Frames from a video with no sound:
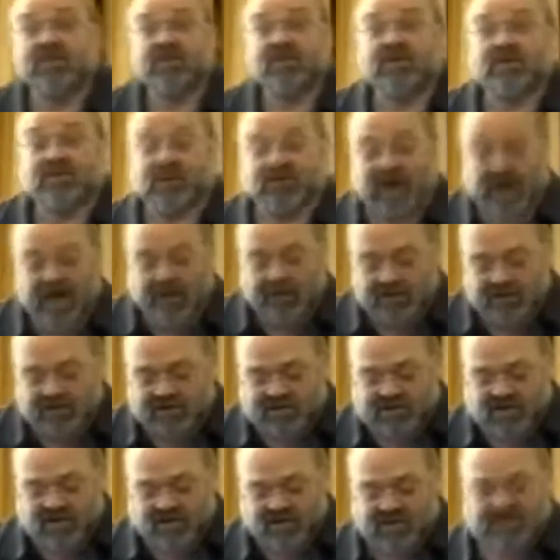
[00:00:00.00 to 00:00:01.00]
AOL
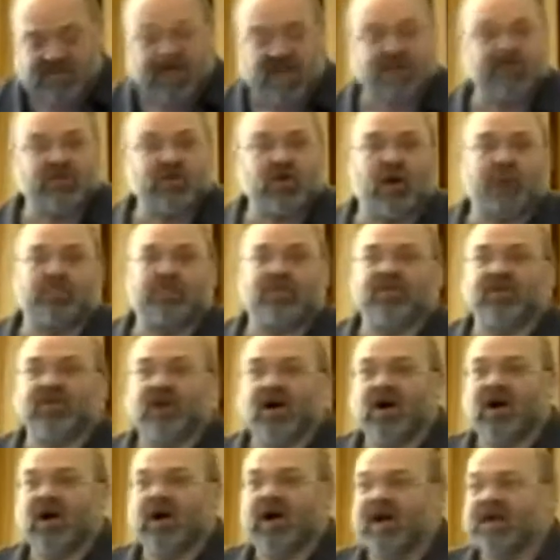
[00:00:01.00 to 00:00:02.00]
Server does not
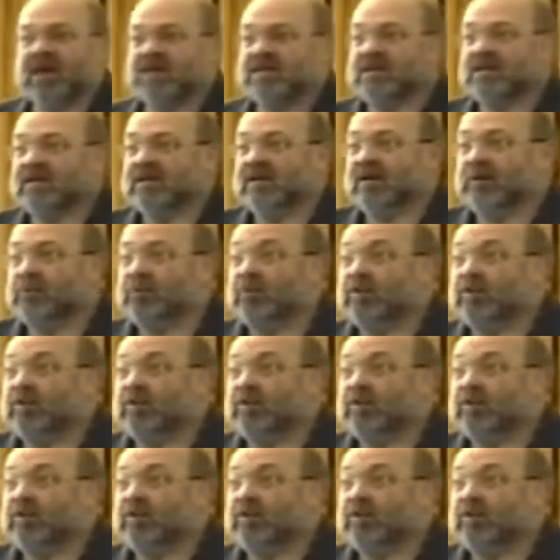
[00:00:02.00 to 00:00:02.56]
provide, well, you